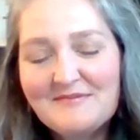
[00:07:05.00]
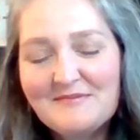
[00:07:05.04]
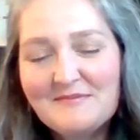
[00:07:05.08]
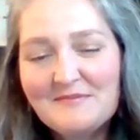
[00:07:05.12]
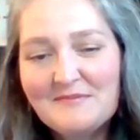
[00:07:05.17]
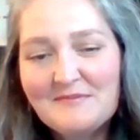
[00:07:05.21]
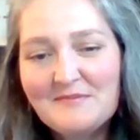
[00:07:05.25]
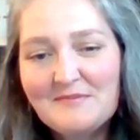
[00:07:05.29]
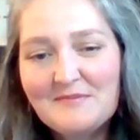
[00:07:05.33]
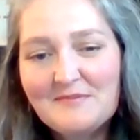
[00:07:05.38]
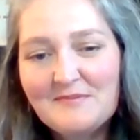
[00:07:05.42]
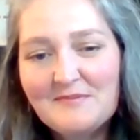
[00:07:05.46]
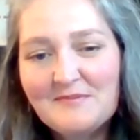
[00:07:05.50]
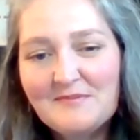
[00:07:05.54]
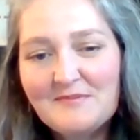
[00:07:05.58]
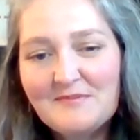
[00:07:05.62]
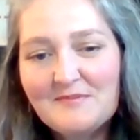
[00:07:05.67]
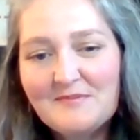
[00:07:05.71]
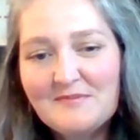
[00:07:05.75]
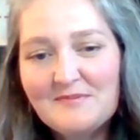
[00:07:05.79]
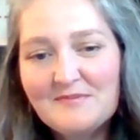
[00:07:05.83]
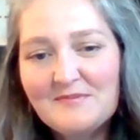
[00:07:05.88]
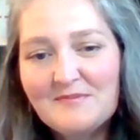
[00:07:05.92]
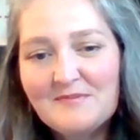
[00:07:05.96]

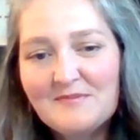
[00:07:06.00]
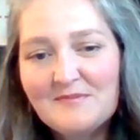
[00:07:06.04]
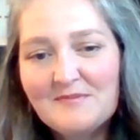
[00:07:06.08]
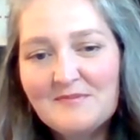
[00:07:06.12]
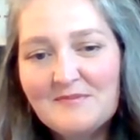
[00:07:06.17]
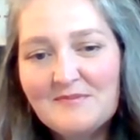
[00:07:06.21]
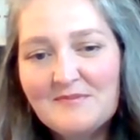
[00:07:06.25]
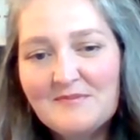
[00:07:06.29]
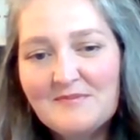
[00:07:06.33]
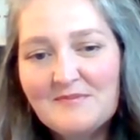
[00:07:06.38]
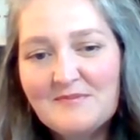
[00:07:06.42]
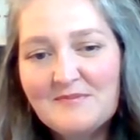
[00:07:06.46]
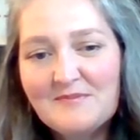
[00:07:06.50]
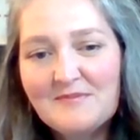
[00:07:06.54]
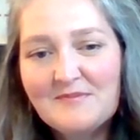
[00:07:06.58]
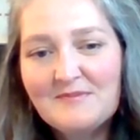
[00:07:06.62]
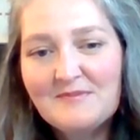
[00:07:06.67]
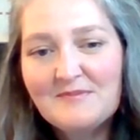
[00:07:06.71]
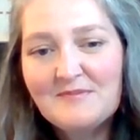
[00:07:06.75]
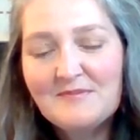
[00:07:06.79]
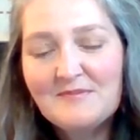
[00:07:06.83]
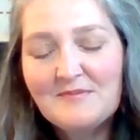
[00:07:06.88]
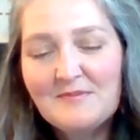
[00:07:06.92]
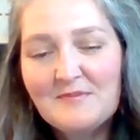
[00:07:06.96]

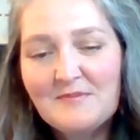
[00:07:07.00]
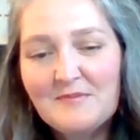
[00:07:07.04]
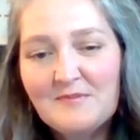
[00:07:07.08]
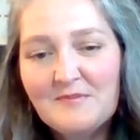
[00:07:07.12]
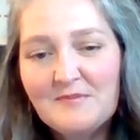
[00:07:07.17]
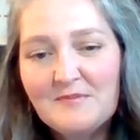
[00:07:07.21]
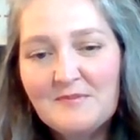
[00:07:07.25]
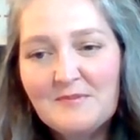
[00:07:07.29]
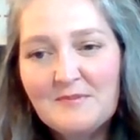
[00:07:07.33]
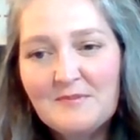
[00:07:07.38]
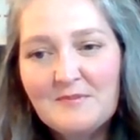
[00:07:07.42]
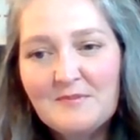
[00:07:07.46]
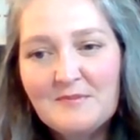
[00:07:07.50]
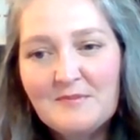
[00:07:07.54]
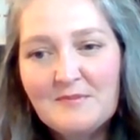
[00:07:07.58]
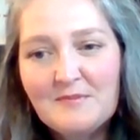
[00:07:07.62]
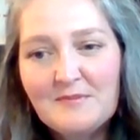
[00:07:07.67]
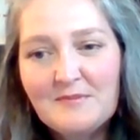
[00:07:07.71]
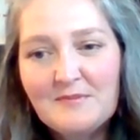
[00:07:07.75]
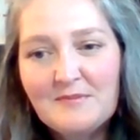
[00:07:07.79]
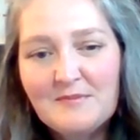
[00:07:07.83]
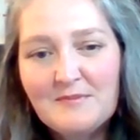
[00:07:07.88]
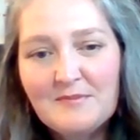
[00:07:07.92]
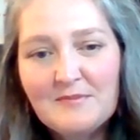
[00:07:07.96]

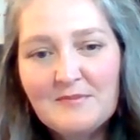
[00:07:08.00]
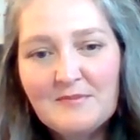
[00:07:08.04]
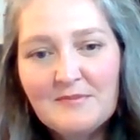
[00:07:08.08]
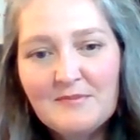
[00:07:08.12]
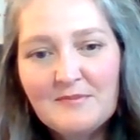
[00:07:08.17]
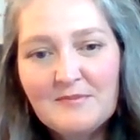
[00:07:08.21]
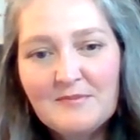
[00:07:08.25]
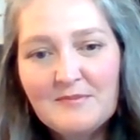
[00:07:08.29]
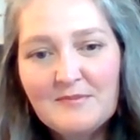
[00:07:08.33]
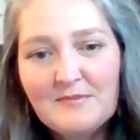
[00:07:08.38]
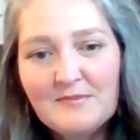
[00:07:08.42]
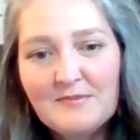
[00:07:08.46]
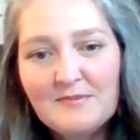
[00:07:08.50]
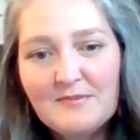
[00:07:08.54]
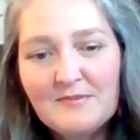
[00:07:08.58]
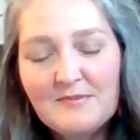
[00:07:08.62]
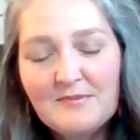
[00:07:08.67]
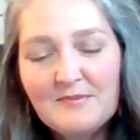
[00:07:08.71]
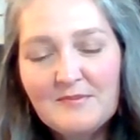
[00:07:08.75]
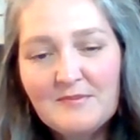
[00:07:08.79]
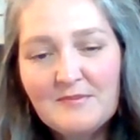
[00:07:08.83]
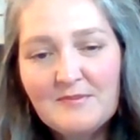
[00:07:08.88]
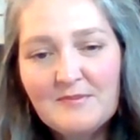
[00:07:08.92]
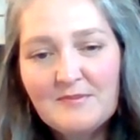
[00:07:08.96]

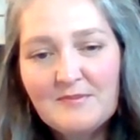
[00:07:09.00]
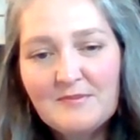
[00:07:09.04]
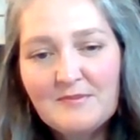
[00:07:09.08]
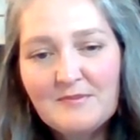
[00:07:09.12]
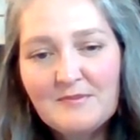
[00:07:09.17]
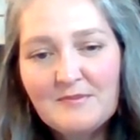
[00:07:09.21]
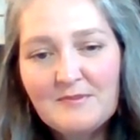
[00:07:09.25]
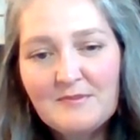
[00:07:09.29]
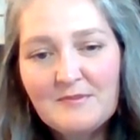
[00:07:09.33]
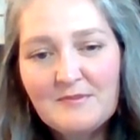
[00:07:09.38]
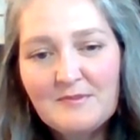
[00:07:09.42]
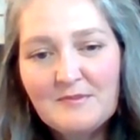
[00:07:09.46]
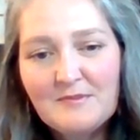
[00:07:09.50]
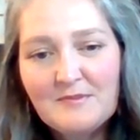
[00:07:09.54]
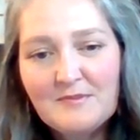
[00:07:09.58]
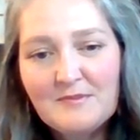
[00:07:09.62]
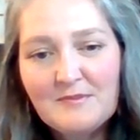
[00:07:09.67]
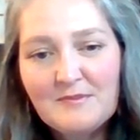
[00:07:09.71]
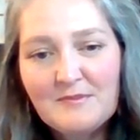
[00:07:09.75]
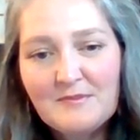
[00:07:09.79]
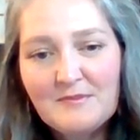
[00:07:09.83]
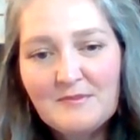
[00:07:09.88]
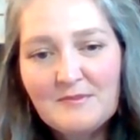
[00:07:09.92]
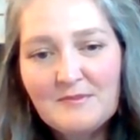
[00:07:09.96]

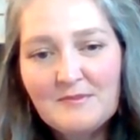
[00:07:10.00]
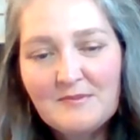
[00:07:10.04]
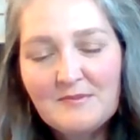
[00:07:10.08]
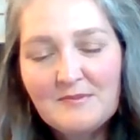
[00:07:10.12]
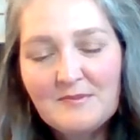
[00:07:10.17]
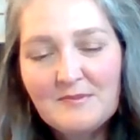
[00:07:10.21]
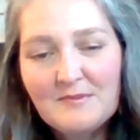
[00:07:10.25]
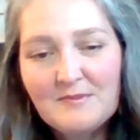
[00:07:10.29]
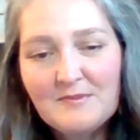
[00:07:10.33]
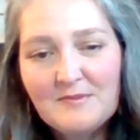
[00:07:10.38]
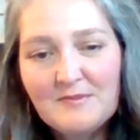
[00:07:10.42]
This person isn't speaking.